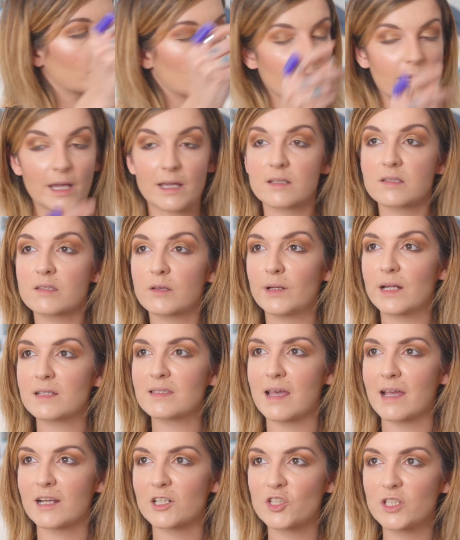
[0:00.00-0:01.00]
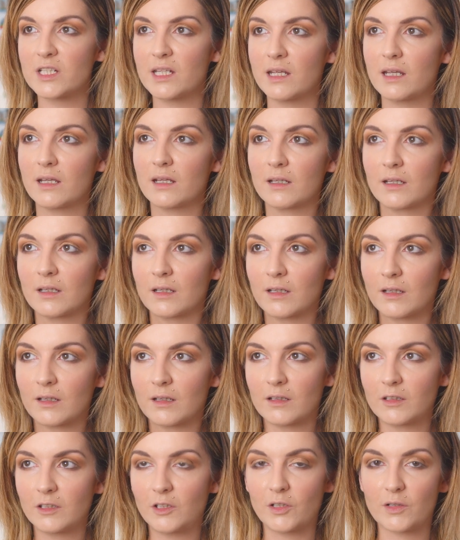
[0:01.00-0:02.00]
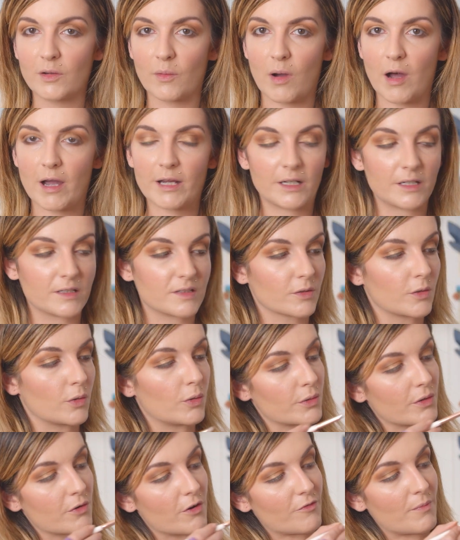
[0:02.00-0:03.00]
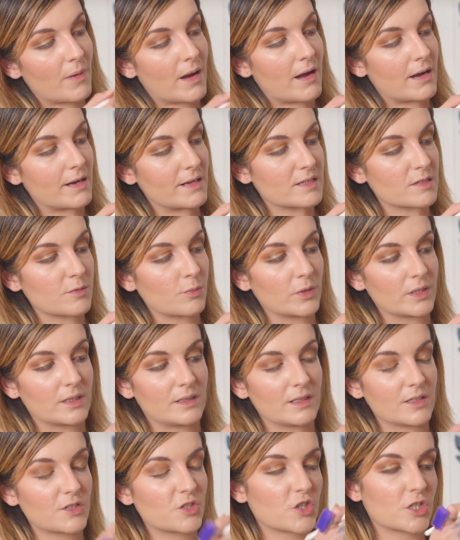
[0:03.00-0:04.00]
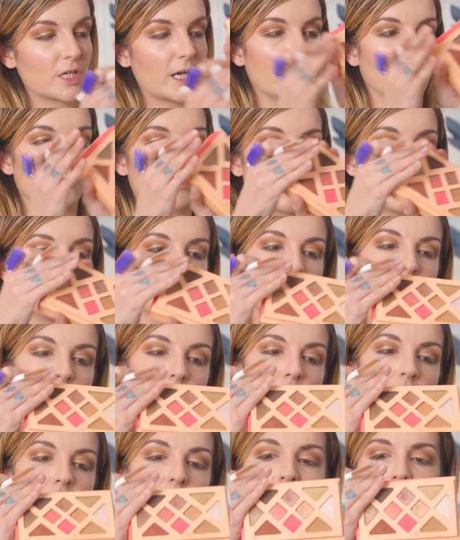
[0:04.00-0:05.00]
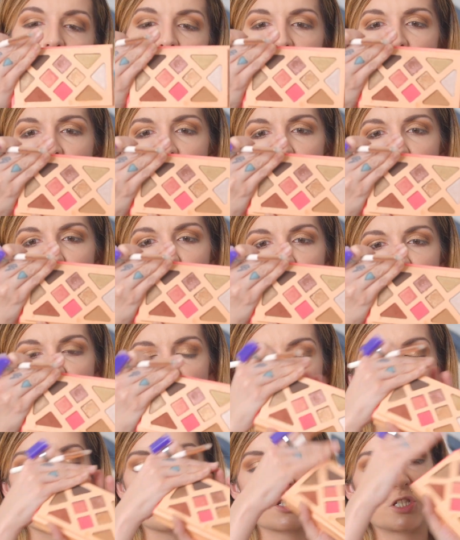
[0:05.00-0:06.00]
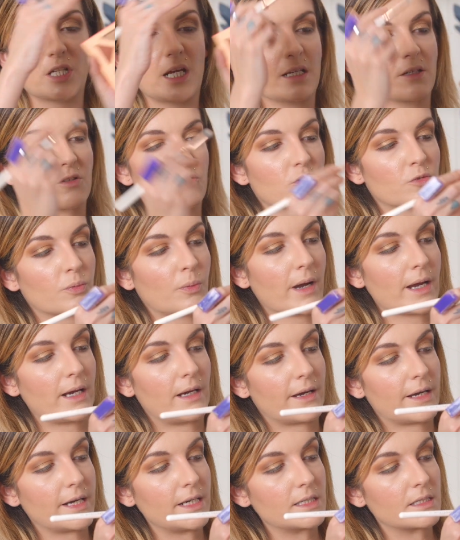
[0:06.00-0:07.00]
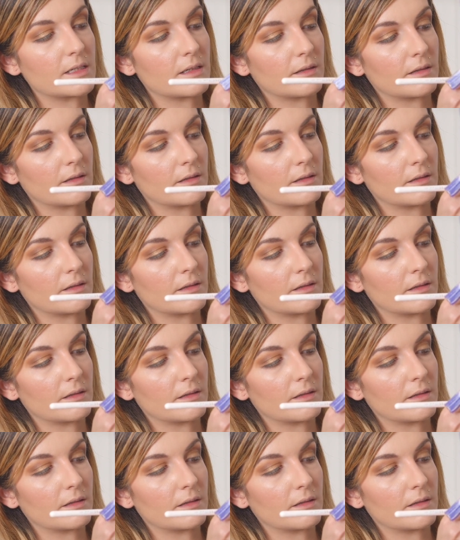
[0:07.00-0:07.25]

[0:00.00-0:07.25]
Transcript: Okay, so let's actually, you know, highlight the corner of my eyes with this shade right here, which is the shade Twilight.